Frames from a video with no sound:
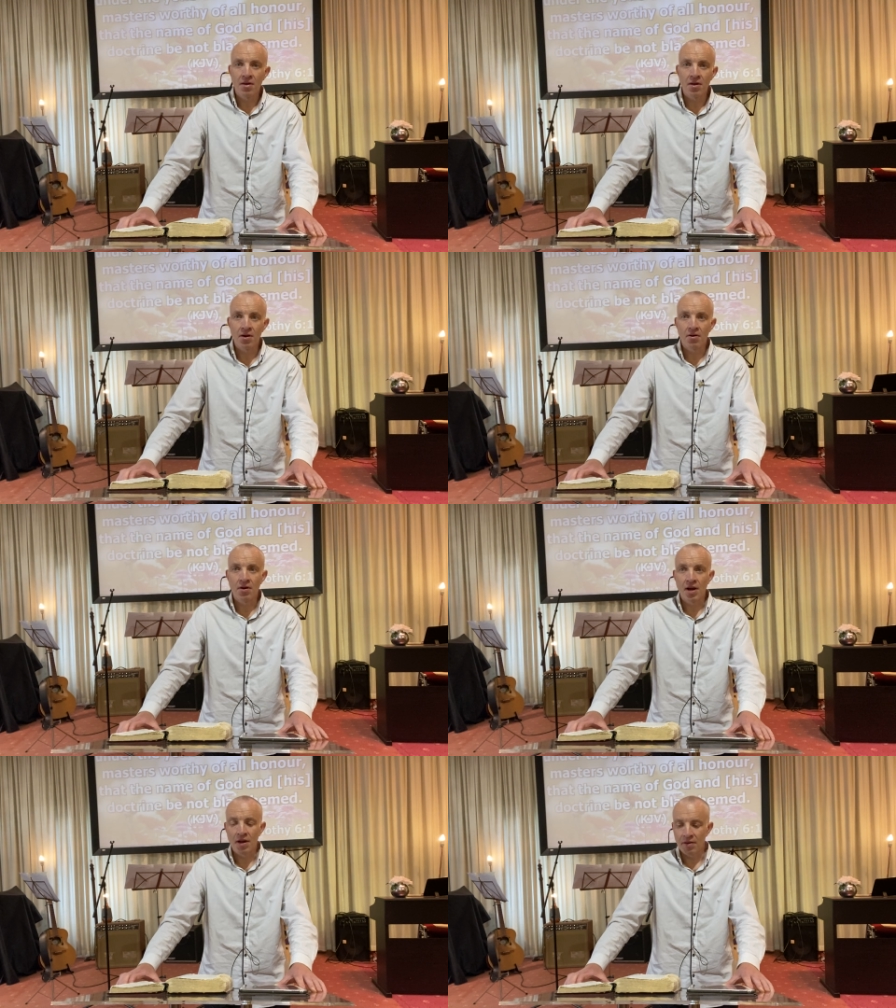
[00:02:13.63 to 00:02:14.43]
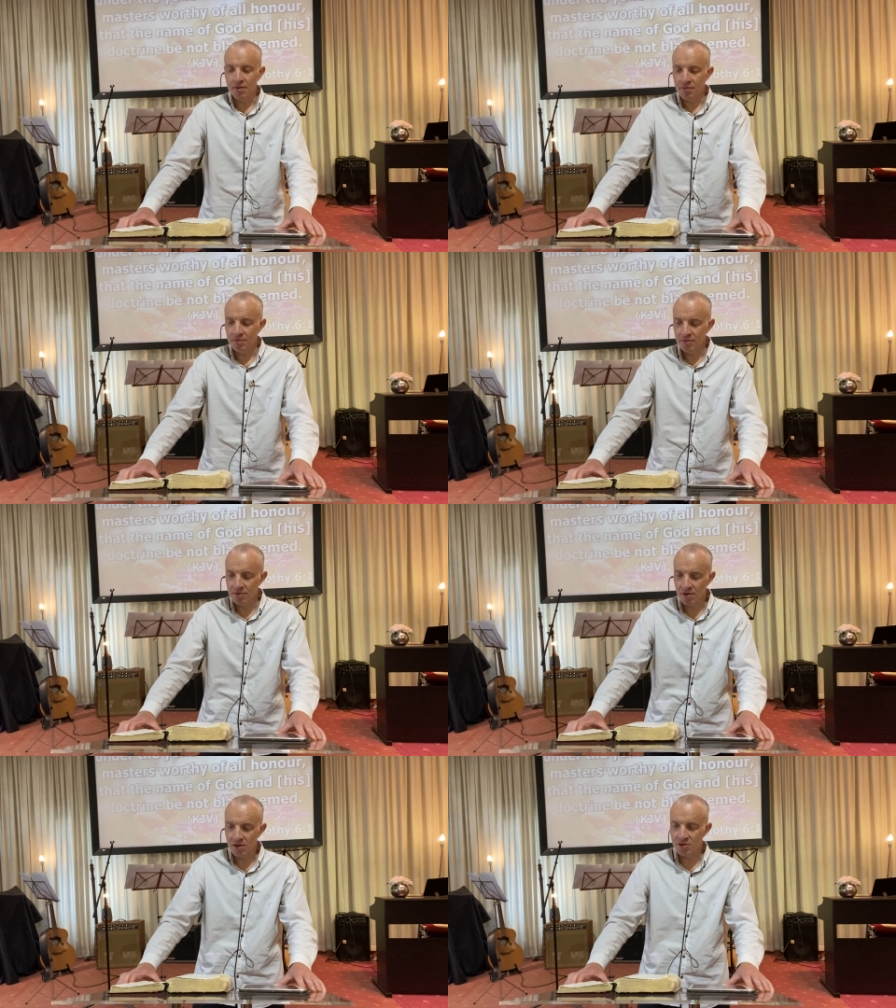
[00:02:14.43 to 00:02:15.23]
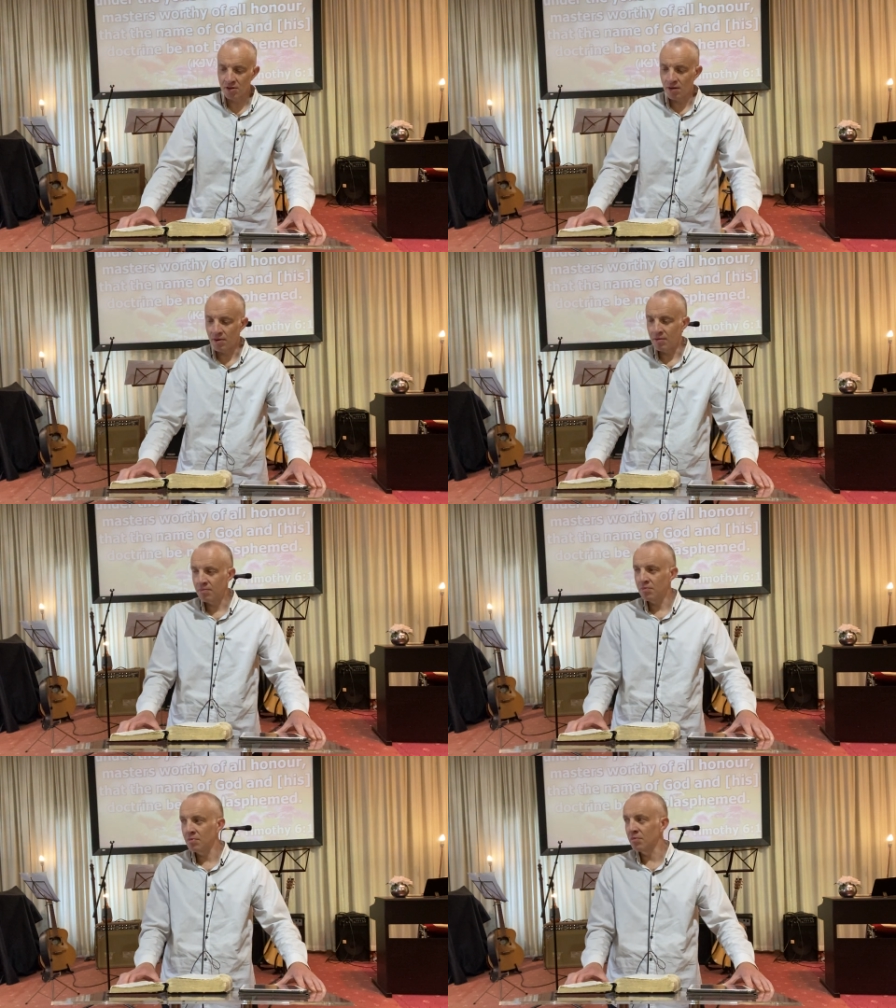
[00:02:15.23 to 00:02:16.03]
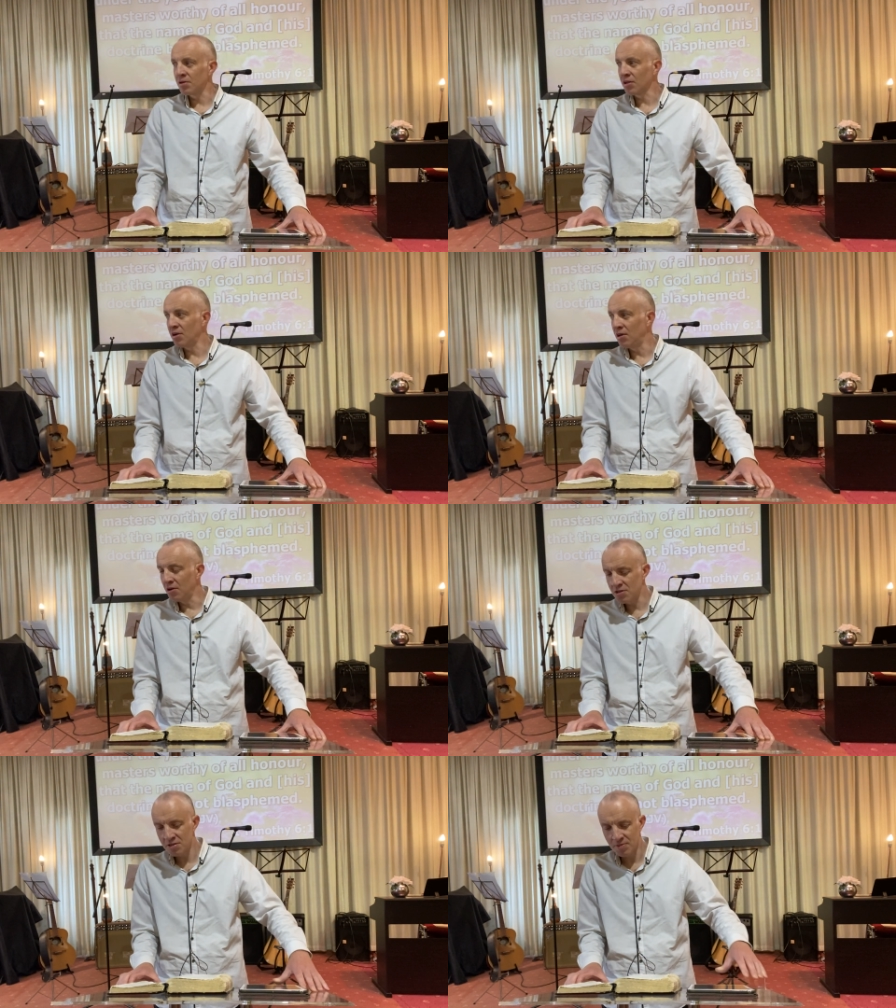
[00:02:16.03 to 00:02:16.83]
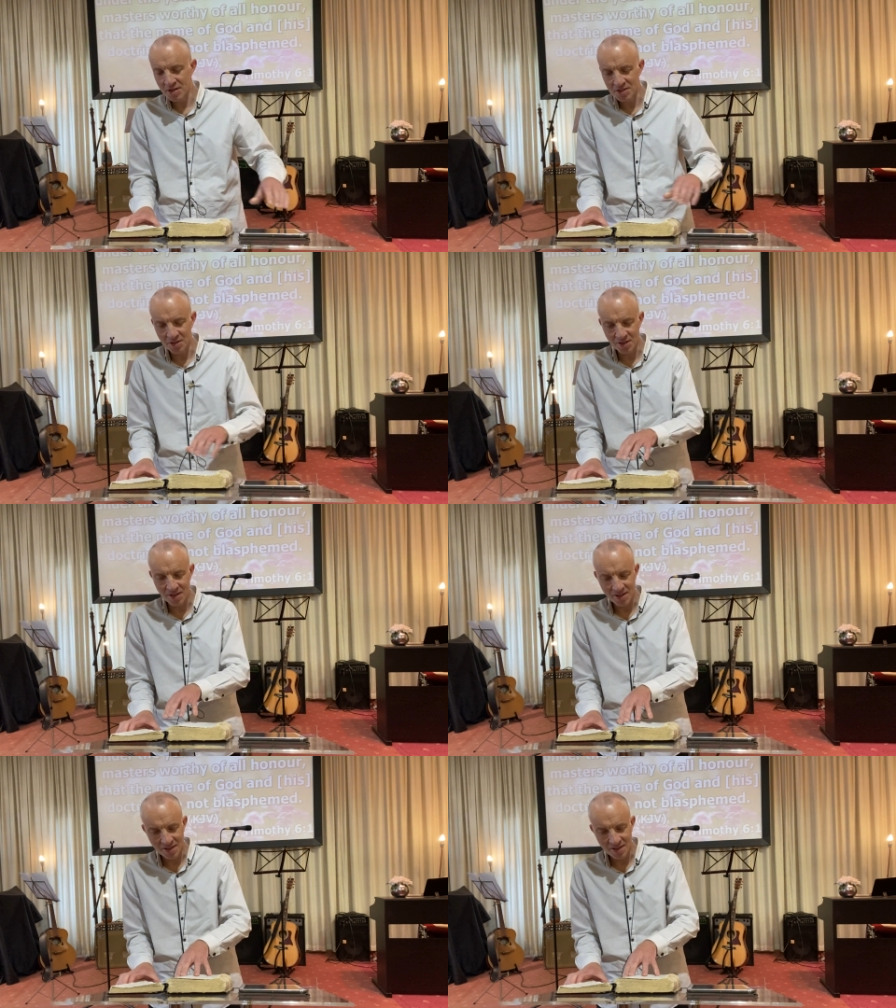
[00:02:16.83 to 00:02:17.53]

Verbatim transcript: you're uh, it'll certainly be put to good use. Praise God.